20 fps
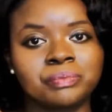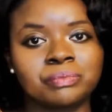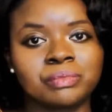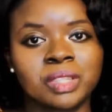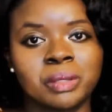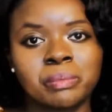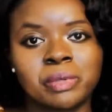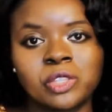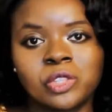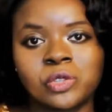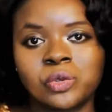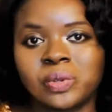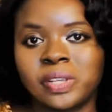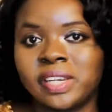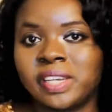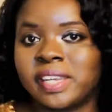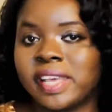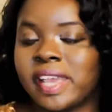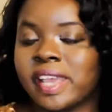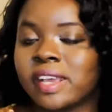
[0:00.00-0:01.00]
in
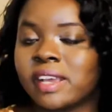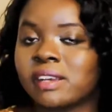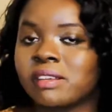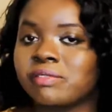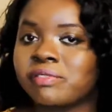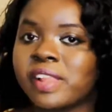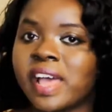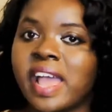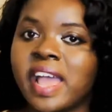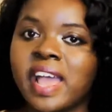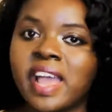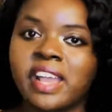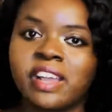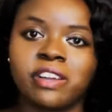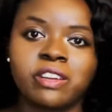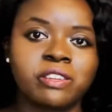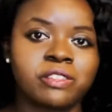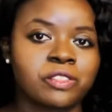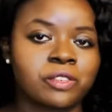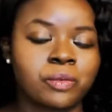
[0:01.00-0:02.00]
between like flat
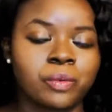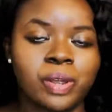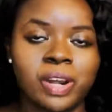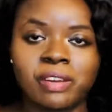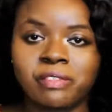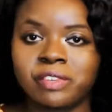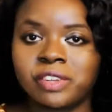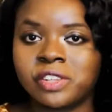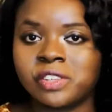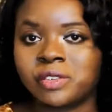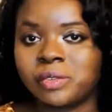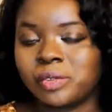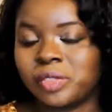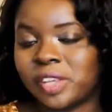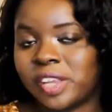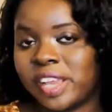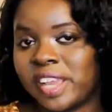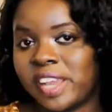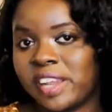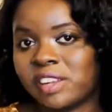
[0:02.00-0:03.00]
irons or whatever you do with
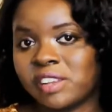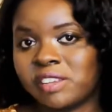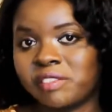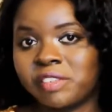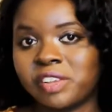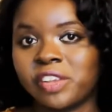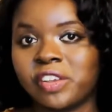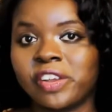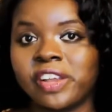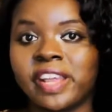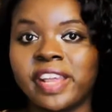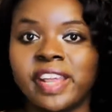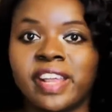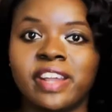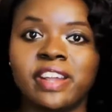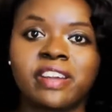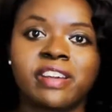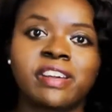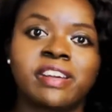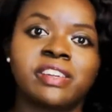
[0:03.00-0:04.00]
your hair, giving your
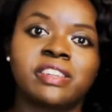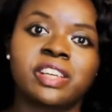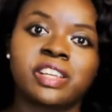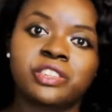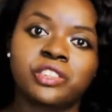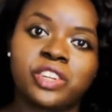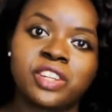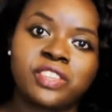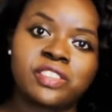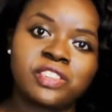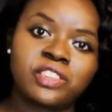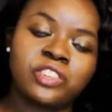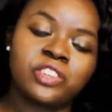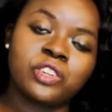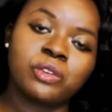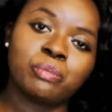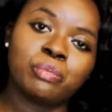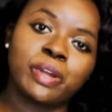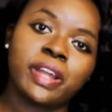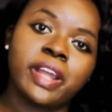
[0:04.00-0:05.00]
hair a
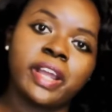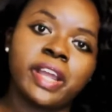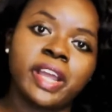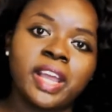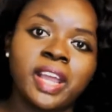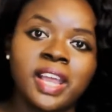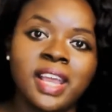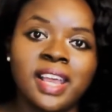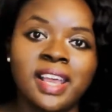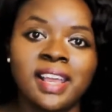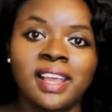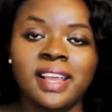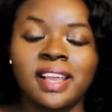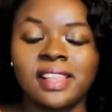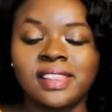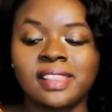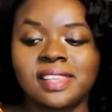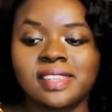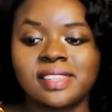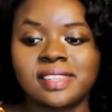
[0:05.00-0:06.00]
transitional break,
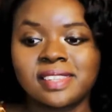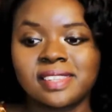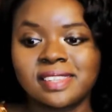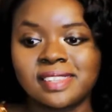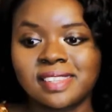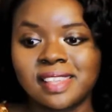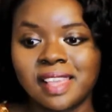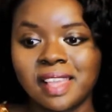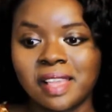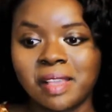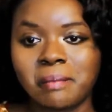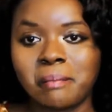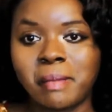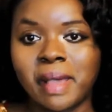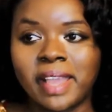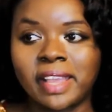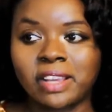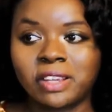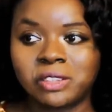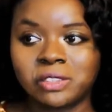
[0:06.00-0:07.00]
this is
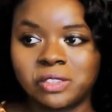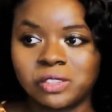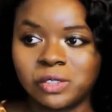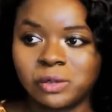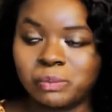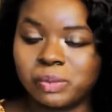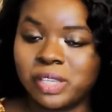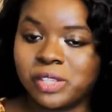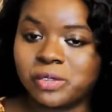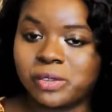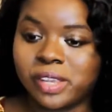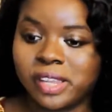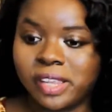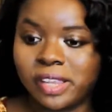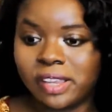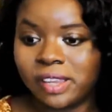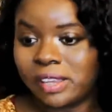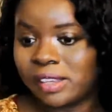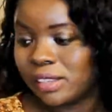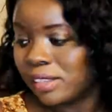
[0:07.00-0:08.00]
my go-to piece right here.